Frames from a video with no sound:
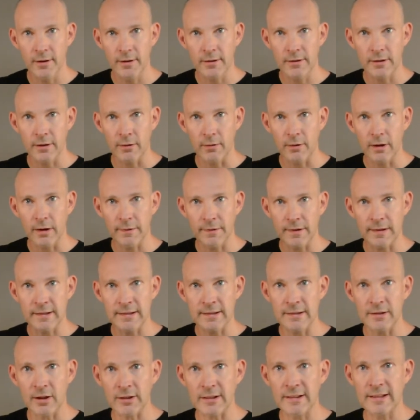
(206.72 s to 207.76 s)
So if
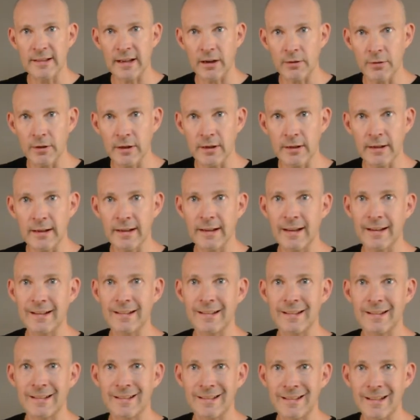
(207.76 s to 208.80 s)
it's not sounding
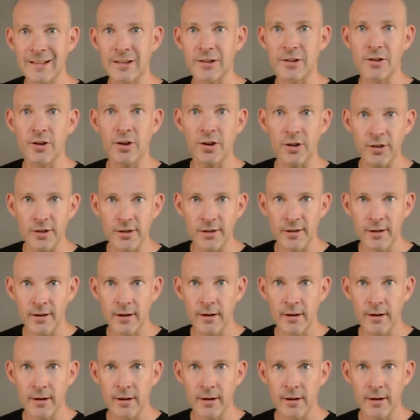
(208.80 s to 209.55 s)
this good,